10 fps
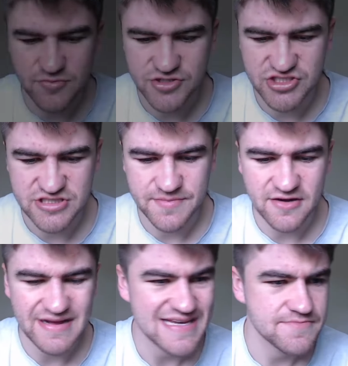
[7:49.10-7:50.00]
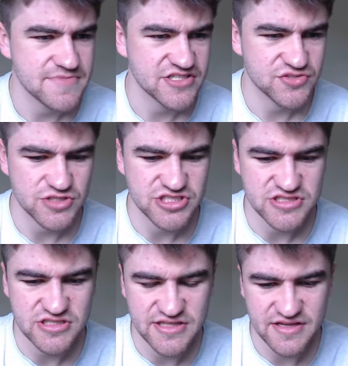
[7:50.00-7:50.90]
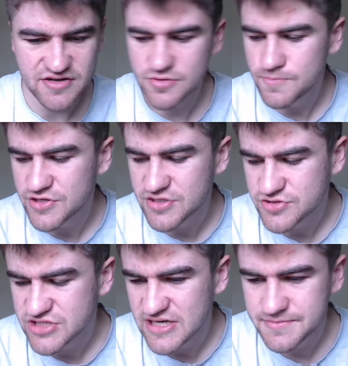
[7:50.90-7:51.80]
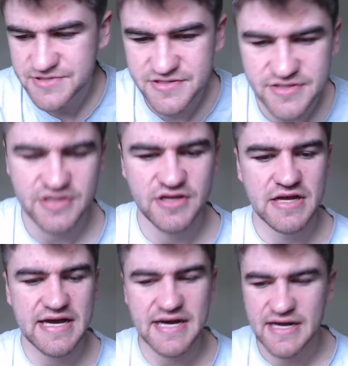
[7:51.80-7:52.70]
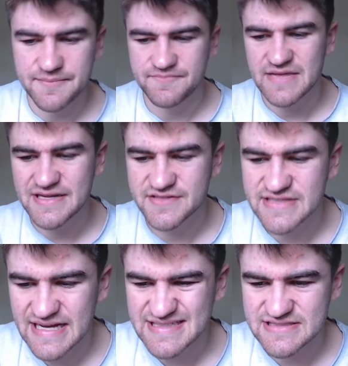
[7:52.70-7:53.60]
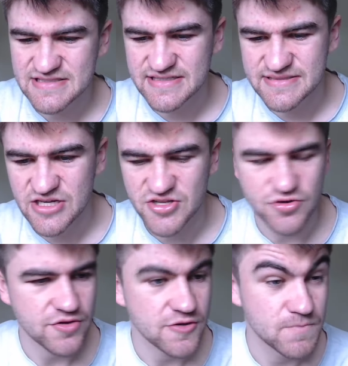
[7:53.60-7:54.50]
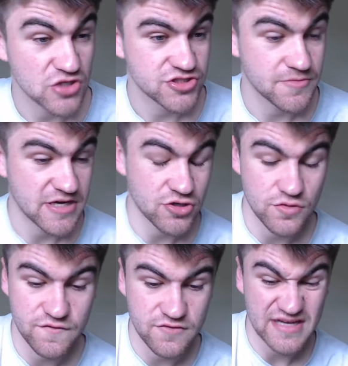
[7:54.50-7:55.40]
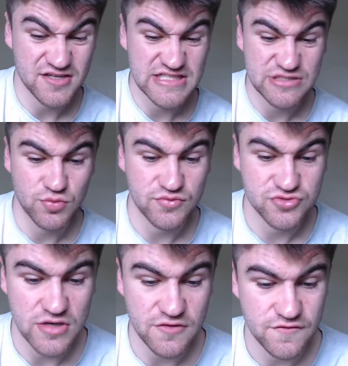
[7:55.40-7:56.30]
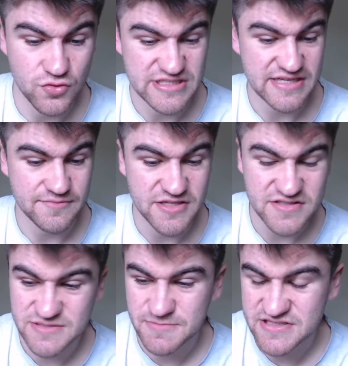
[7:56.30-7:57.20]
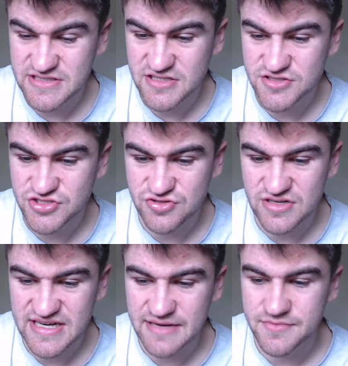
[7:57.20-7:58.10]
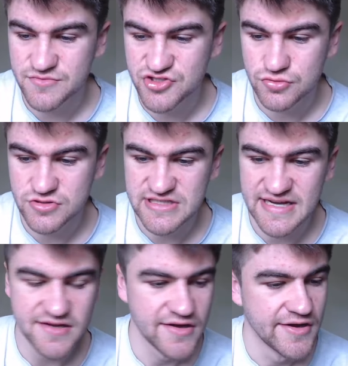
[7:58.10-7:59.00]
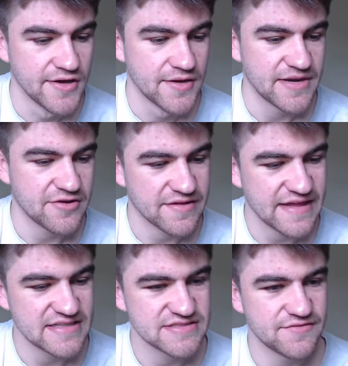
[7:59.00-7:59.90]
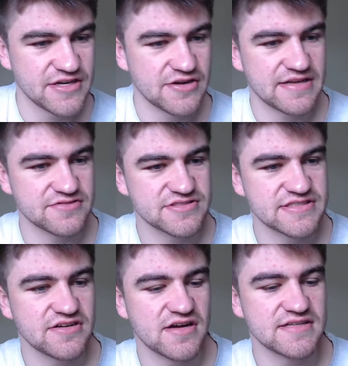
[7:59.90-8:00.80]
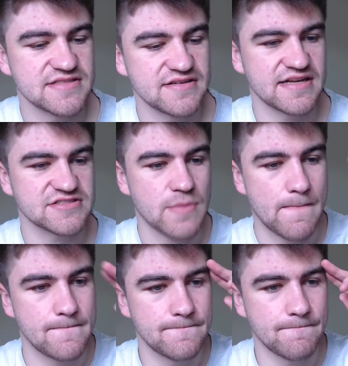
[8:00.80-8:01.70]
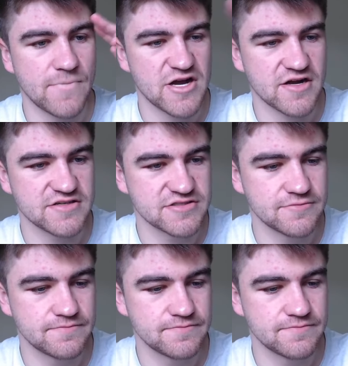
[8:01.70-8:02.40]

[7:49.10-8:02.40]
we're just about 8 minutes, which is, I think, a pretty good time to end it at. And I know that most of mine go for like 12, 14 minutes, but just trying to keep them short today. But anyway, that is the video, and I'll see you guys in the next one. Bye, guys.